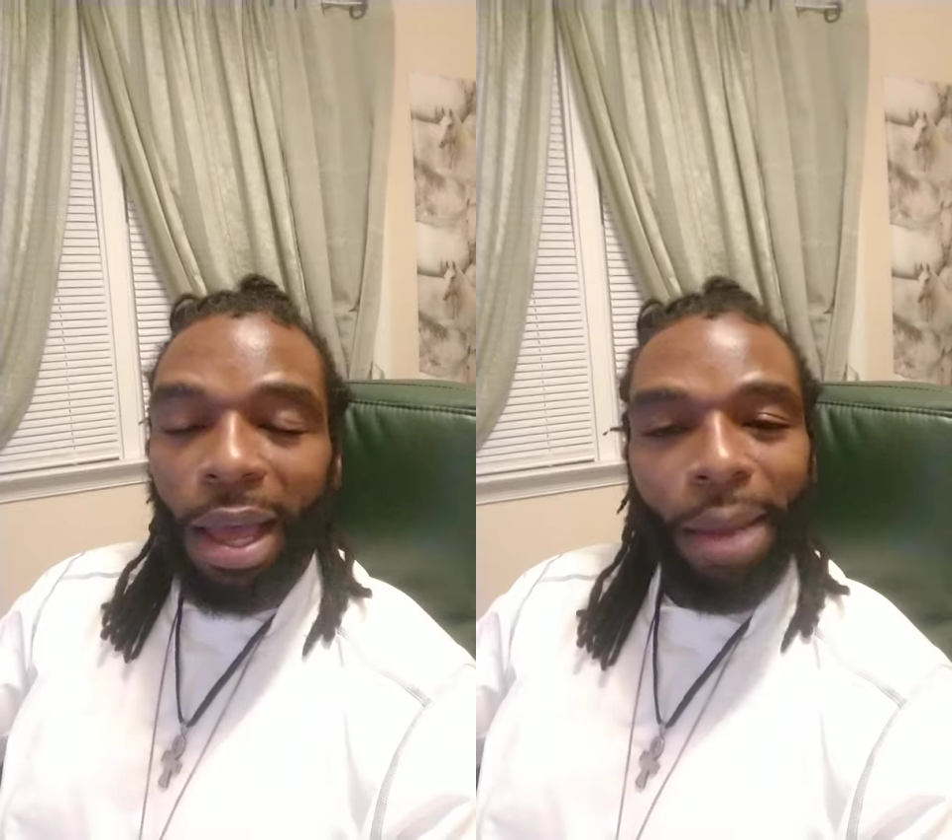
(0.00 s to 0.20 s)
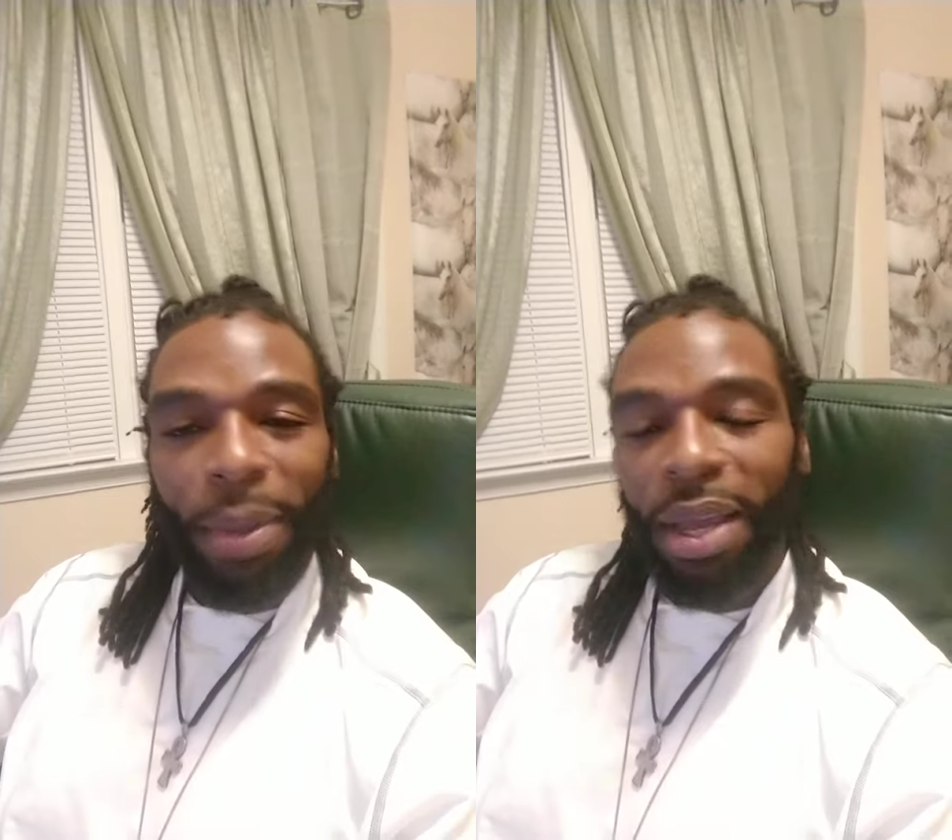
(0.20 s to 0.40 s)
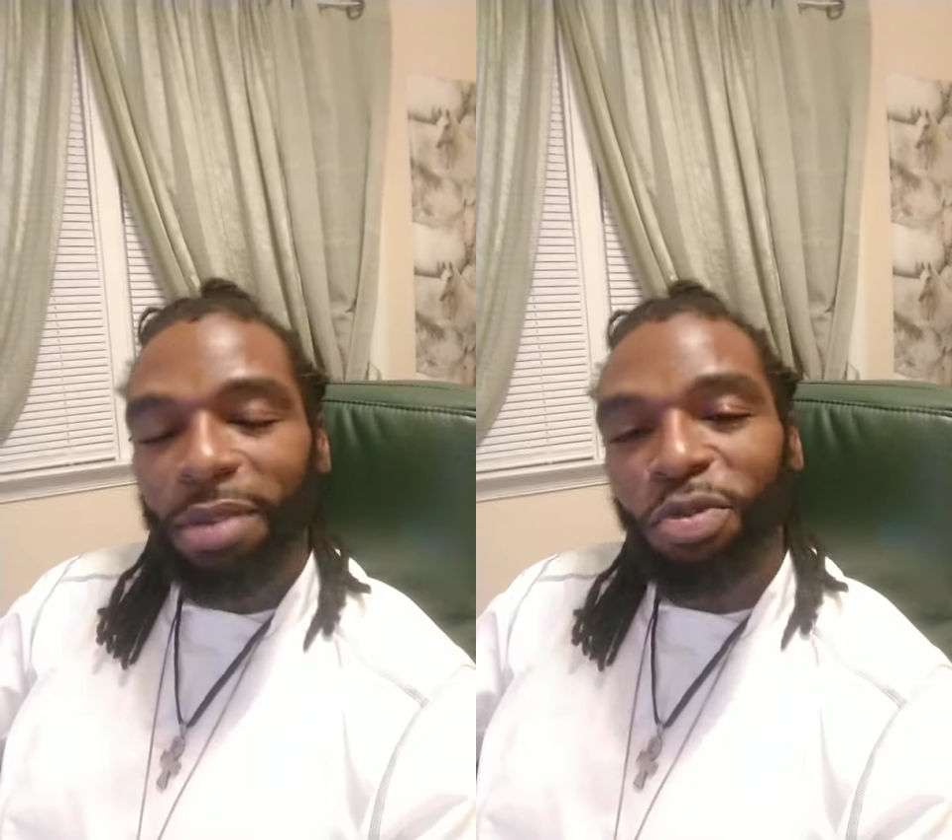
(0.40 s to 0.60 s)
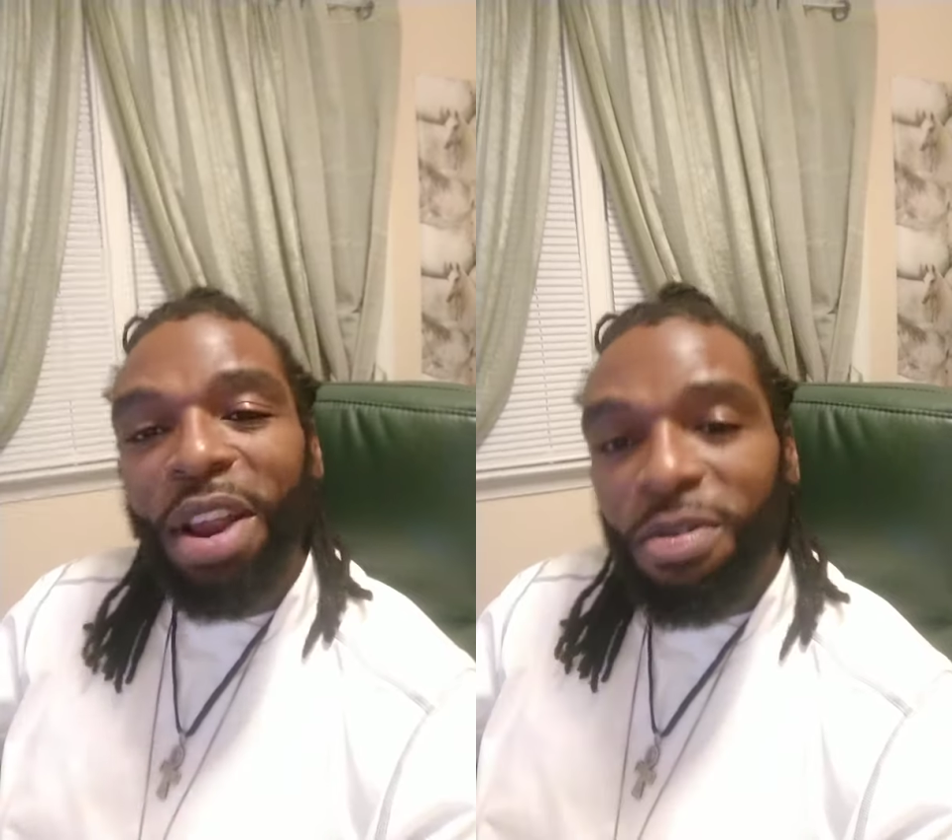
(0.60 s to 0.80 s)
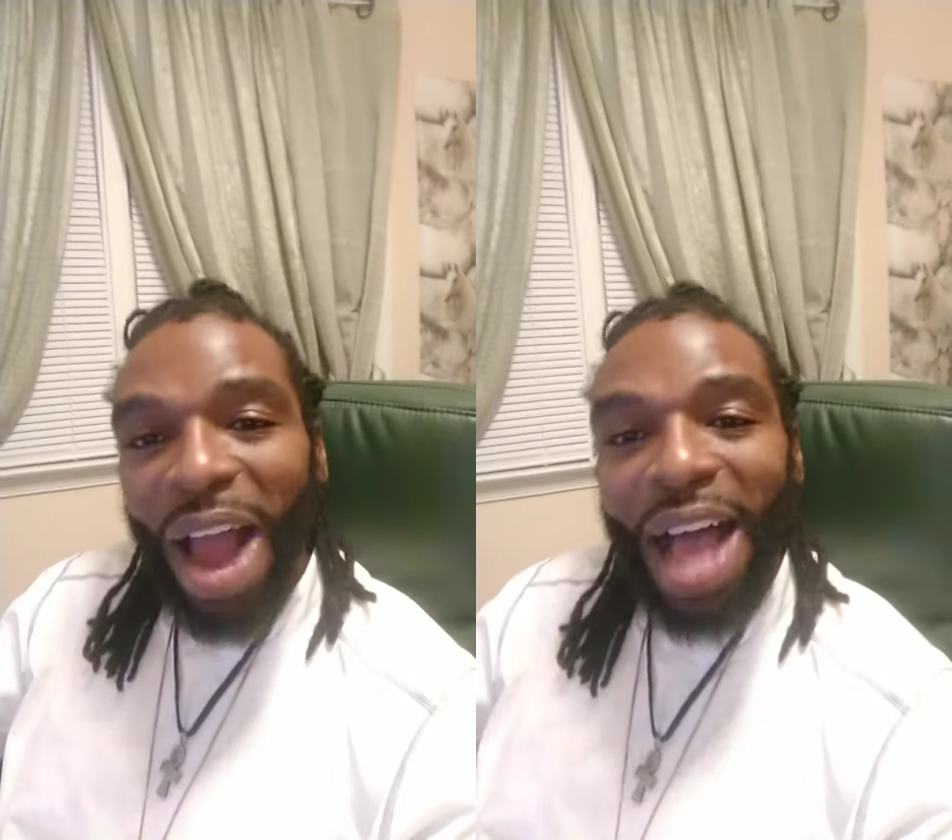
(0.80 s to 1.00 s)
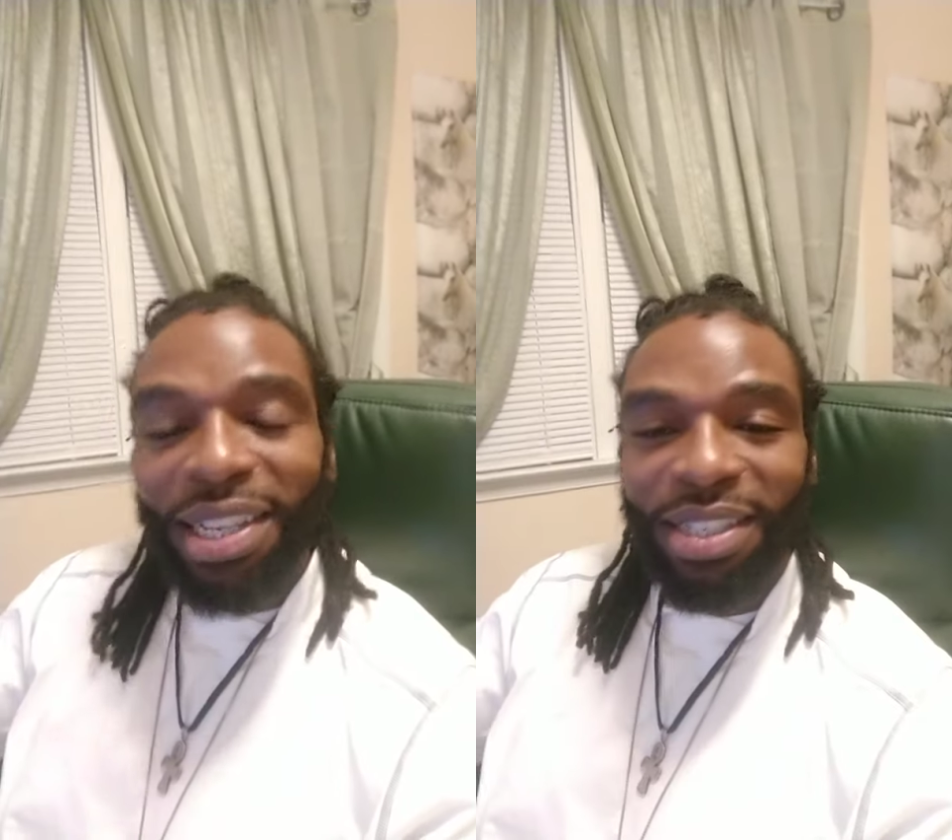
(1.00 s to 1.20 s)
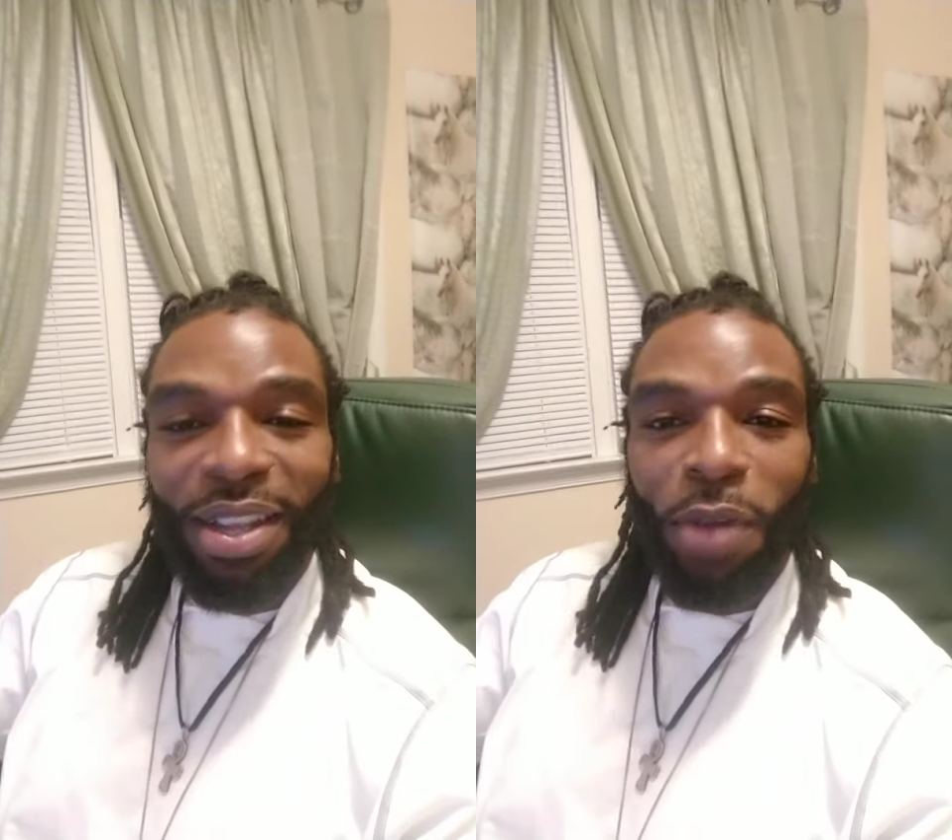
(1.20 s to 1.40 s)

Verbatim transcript: I mean, great rising.